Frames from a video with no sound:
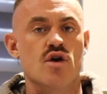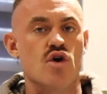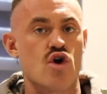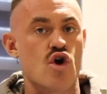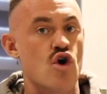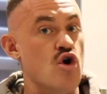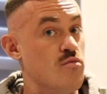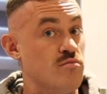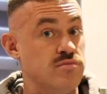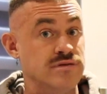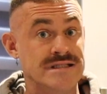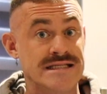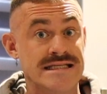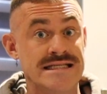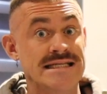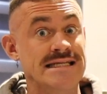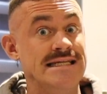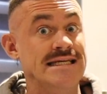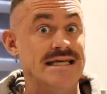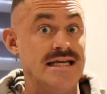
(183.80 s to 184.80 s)
look
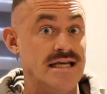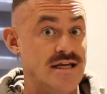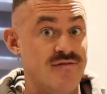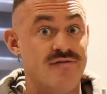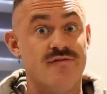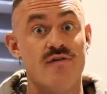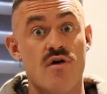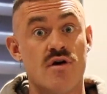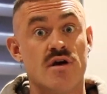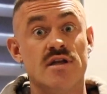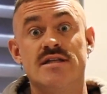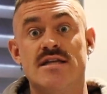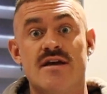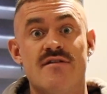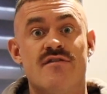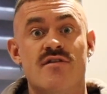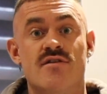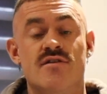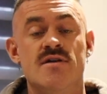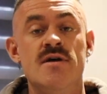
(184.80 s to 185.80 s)
completely fucking
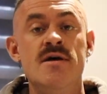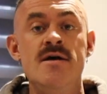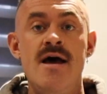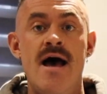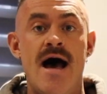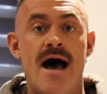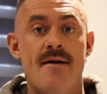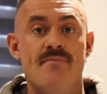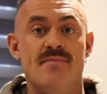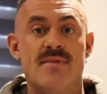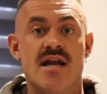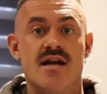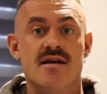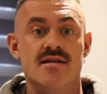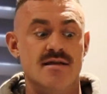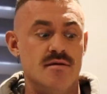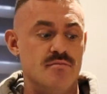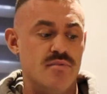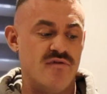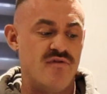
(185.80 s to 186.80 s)
different than I
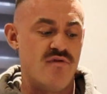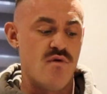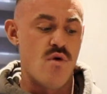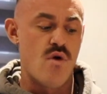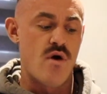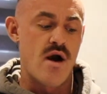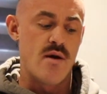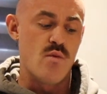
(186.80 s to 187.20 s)
did before.